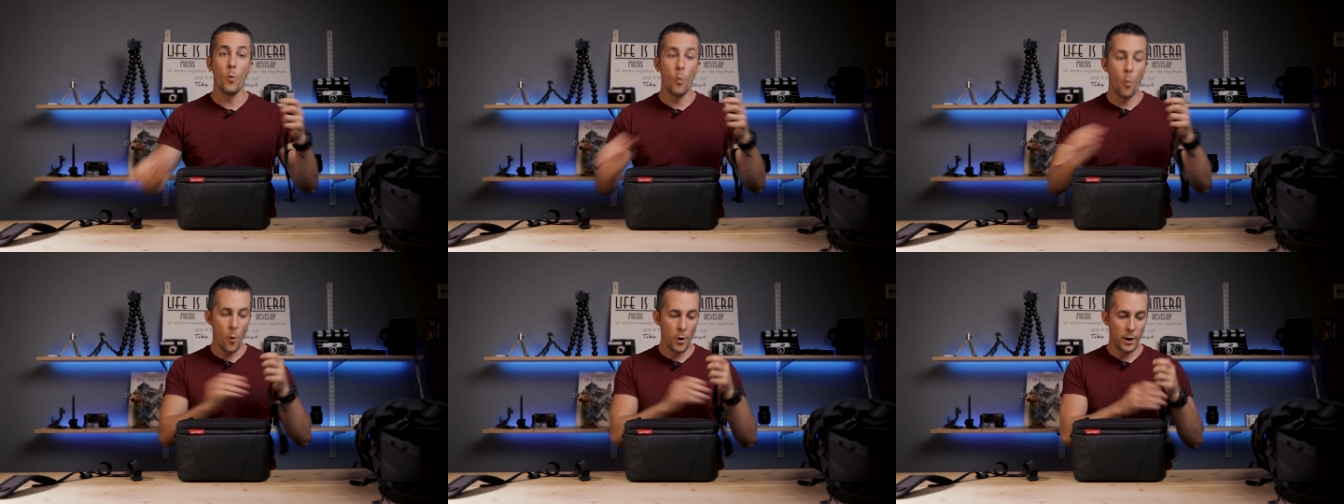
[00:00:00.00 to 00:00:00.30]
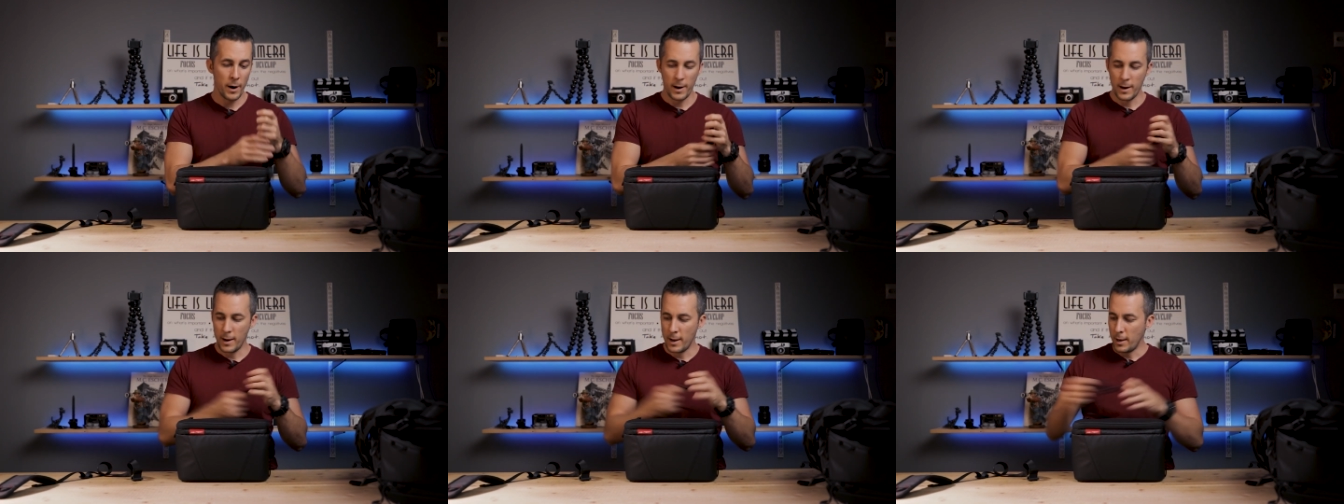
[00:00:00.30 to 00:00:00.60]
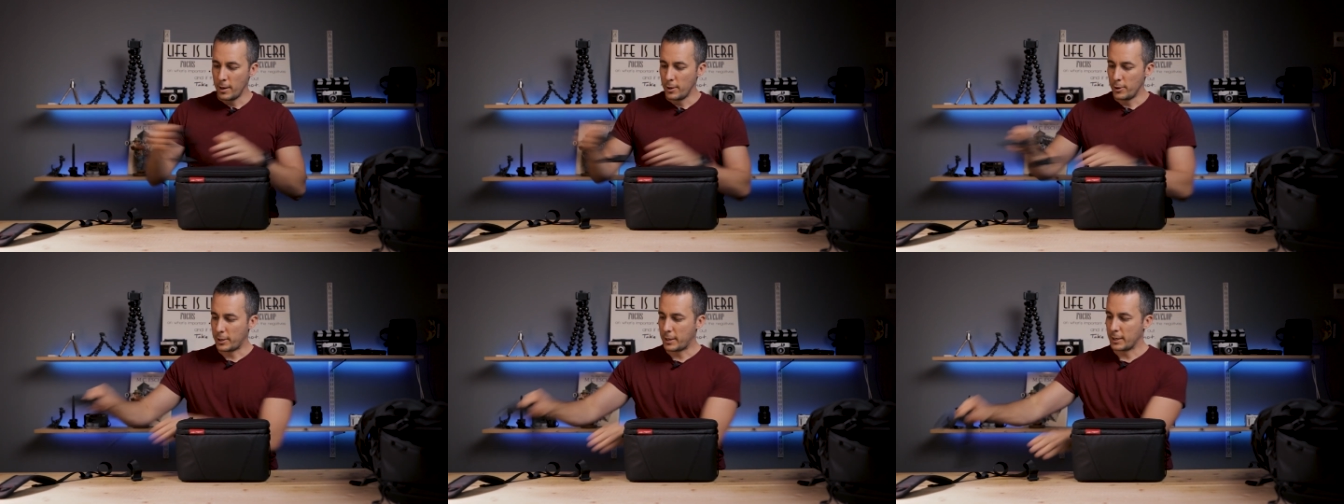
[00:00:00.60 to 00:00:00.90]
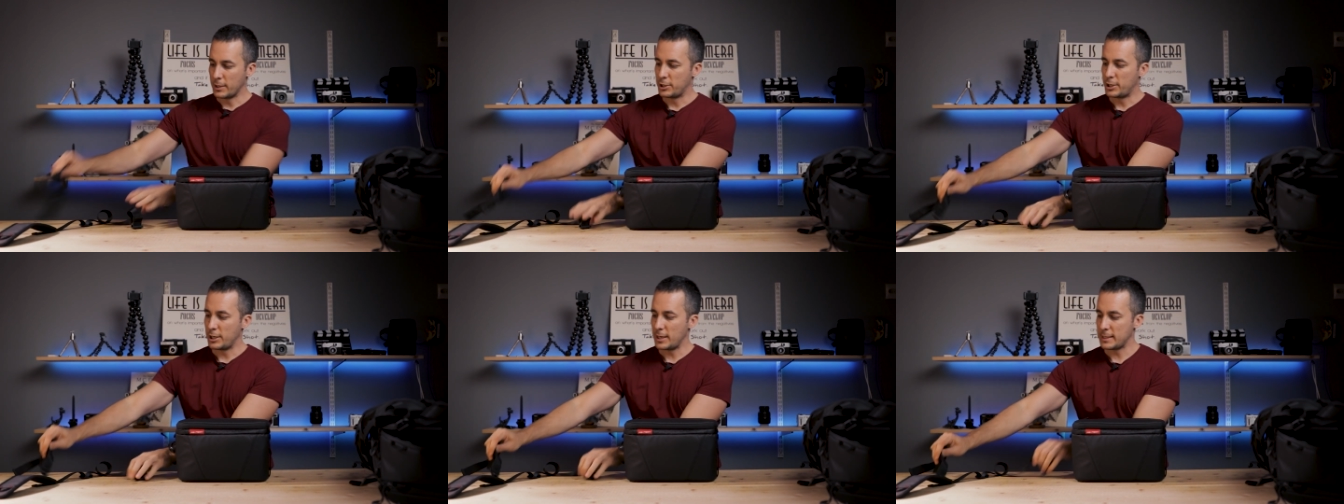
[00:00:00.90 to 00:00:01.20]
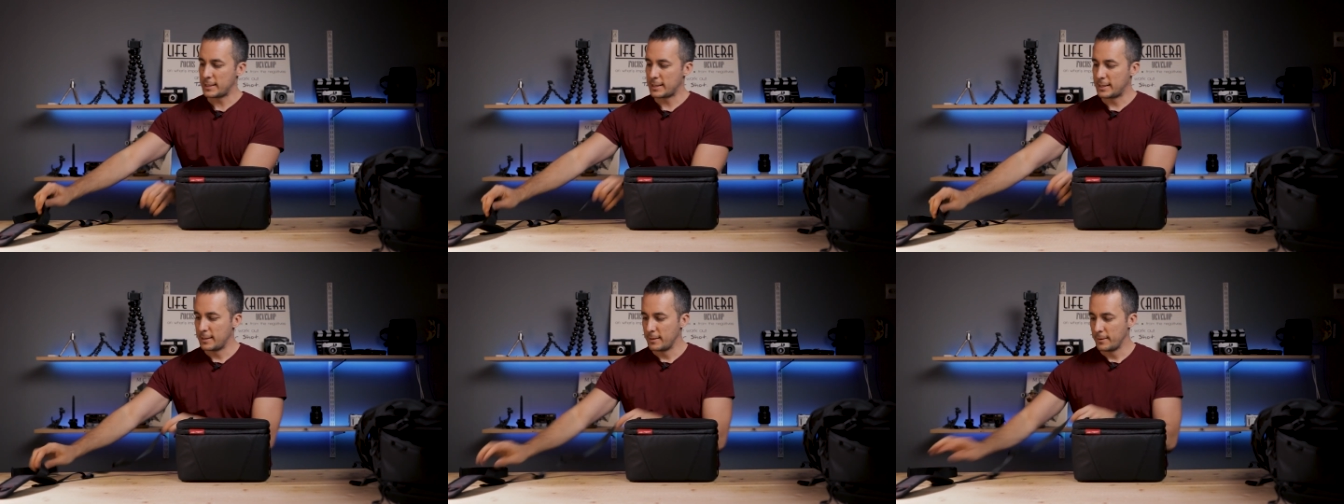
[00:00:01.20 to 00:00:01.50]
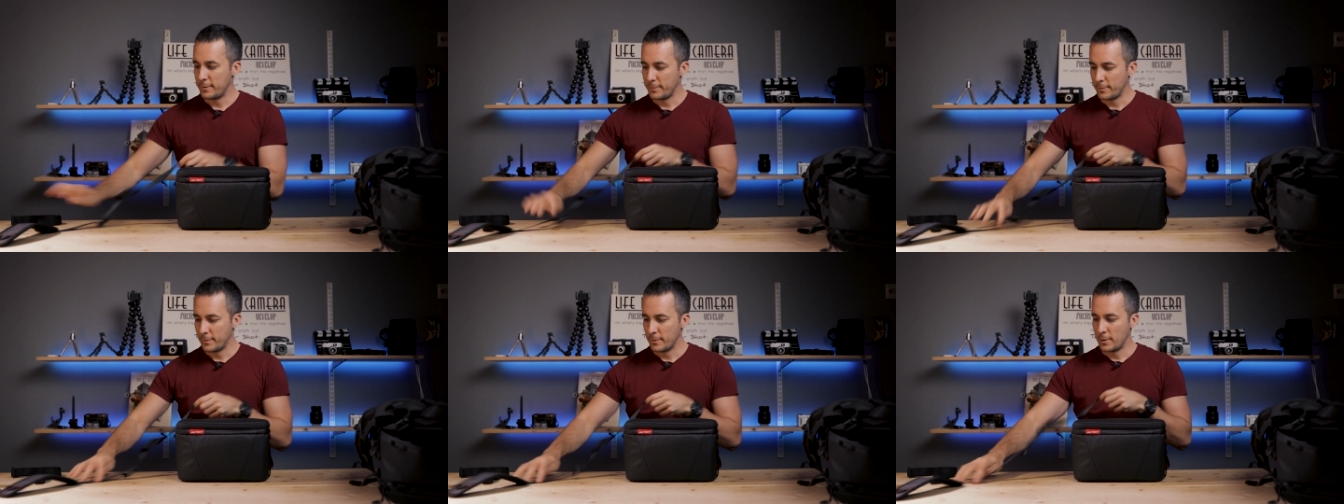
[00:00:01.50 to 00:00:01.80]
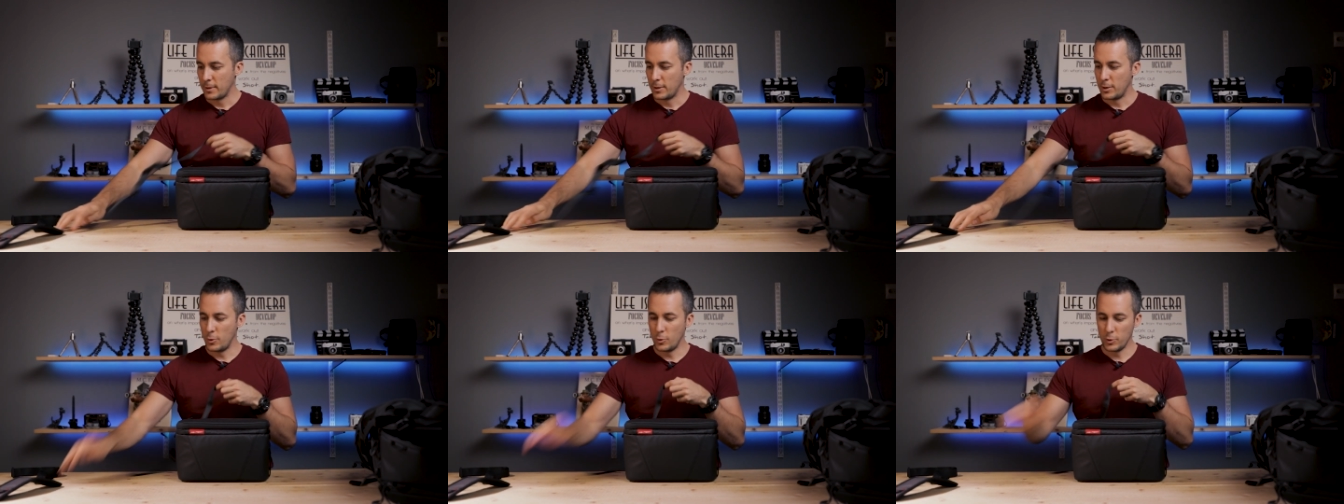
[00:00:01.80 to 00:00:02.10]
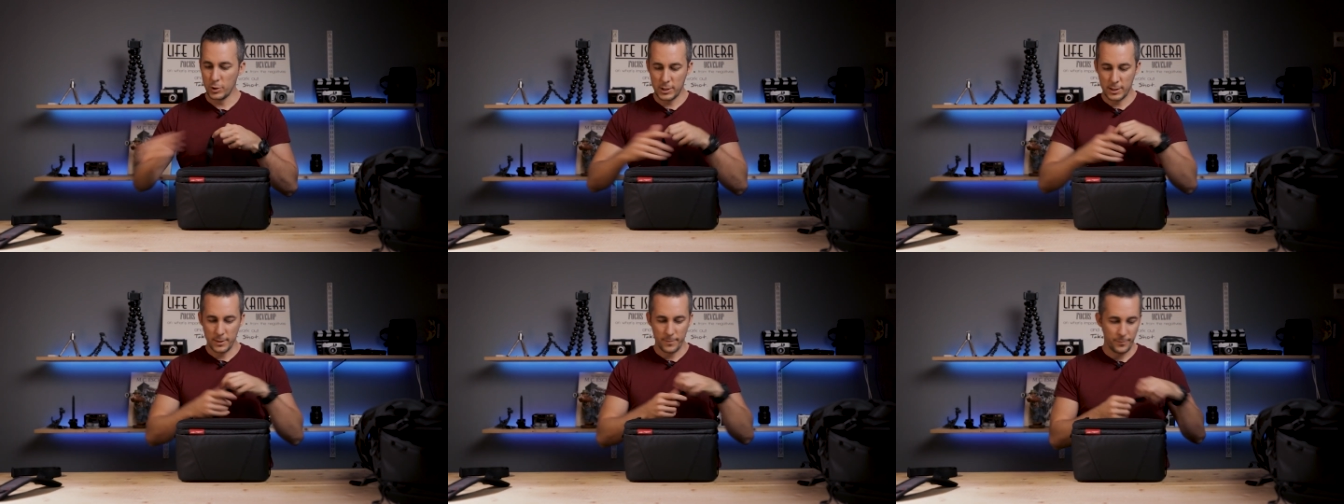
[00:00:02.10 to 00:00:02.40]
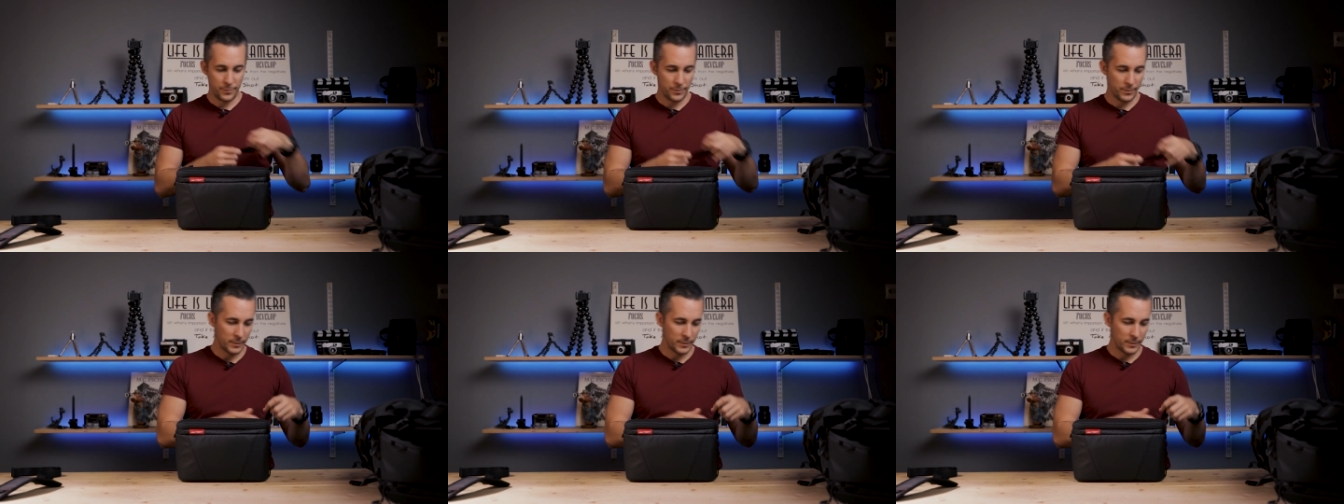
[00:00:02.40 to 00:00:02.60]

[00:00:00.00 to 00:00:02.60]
Or you can just use